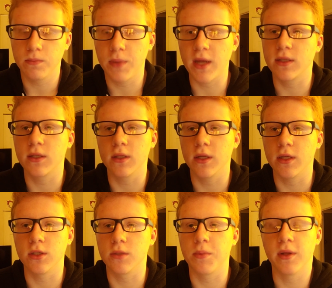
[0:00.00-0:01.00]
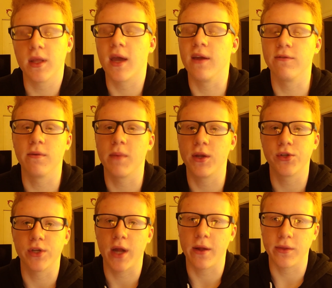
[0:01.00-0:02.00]
basically just put that
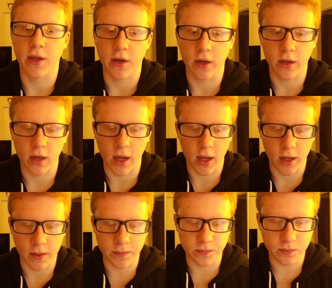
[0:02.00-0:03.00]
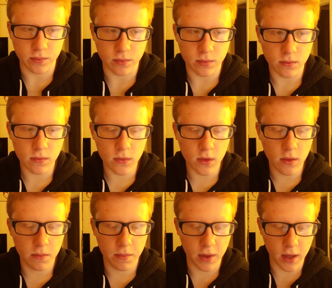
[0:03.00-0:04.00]
information out there.
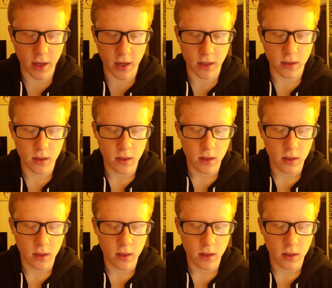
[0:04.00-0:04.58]
But